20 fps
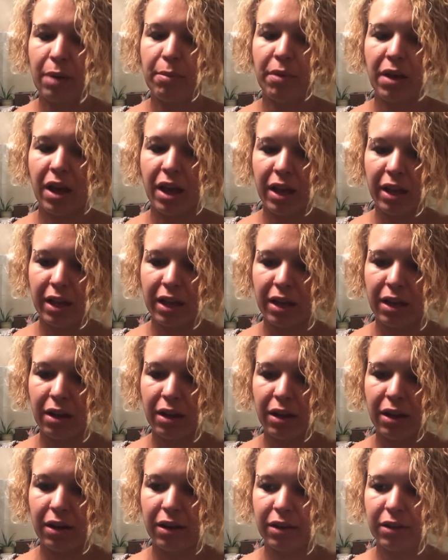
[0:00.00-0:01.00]
I'm hanging
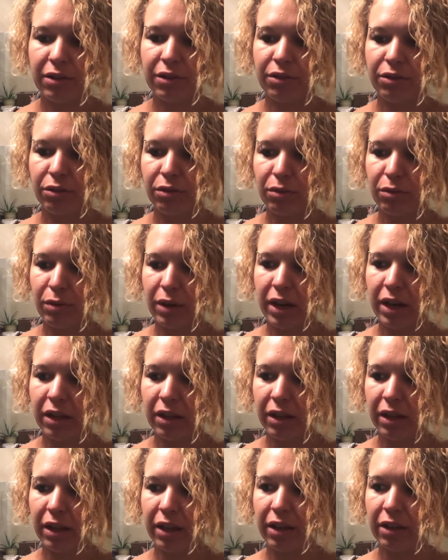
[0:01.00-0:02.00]
on to a
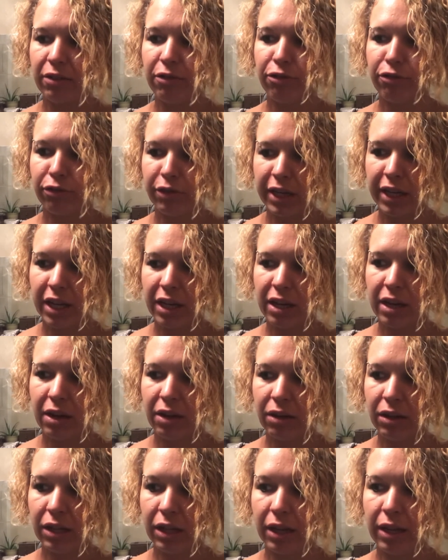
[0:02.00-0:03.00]
railing, freaking
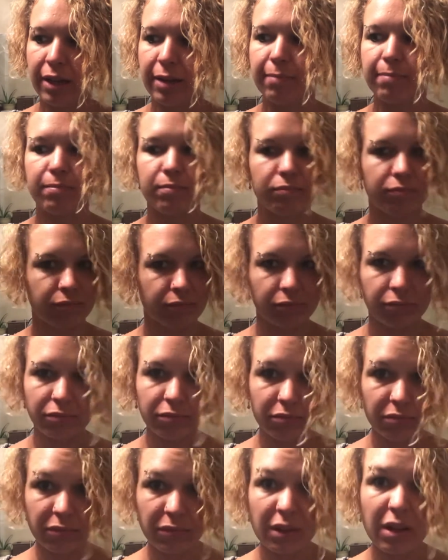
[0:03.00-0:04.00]
out, like
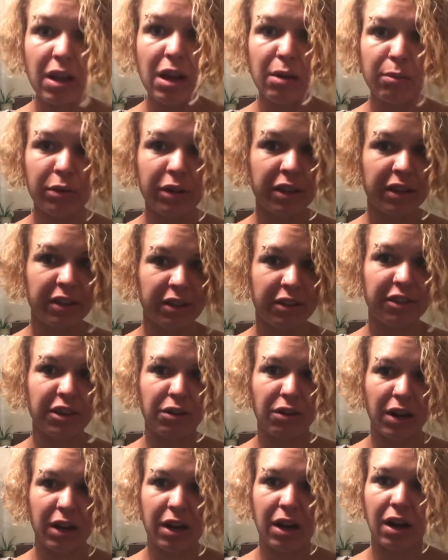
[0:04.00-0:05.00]
I'm really dizzy
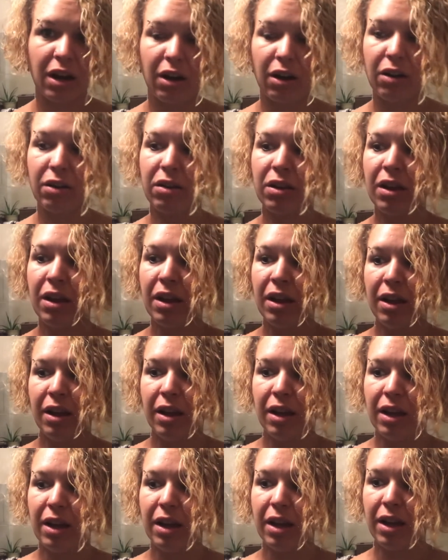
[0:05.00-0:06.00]
right now
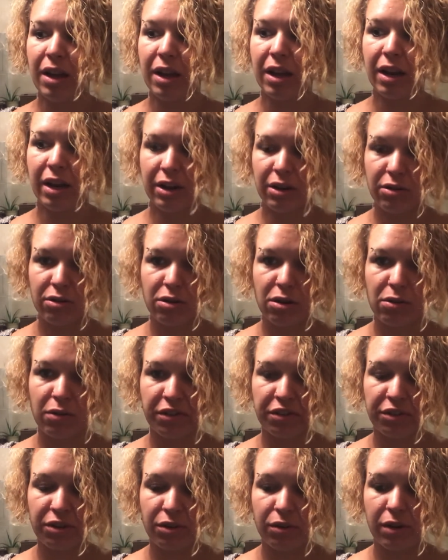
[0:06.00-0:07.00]
and I don't know
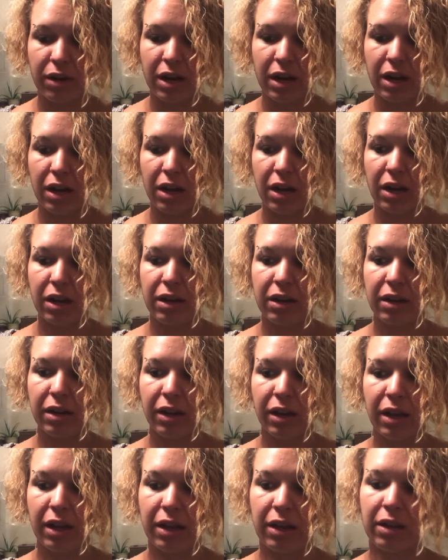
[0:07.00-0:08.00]
what's going on.
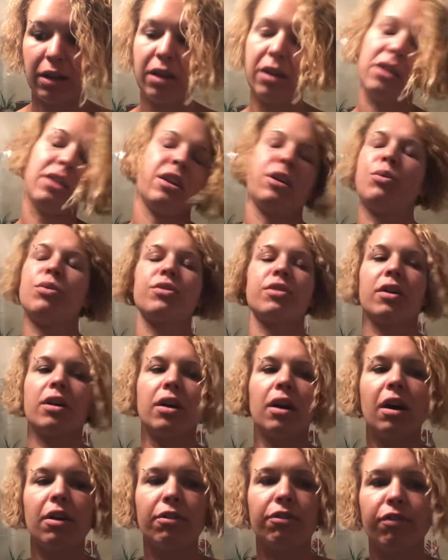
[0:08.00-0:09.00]
And there was
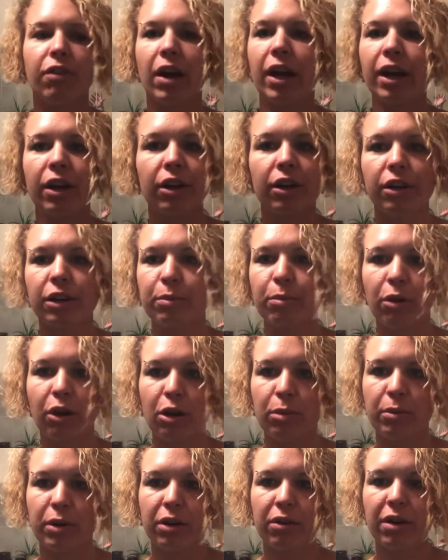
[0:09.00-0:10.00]
a fire
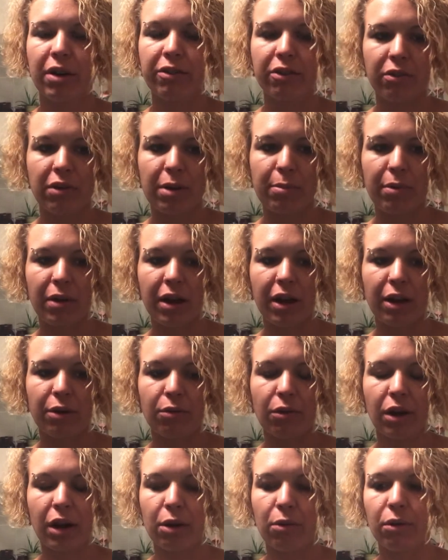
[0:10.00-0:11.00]
department or whatever right
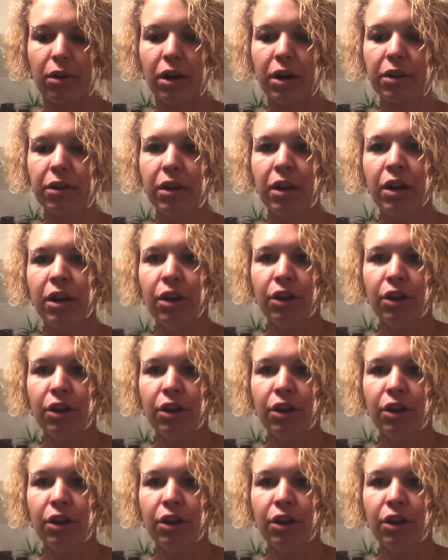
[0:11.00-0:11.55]
behind where I worked.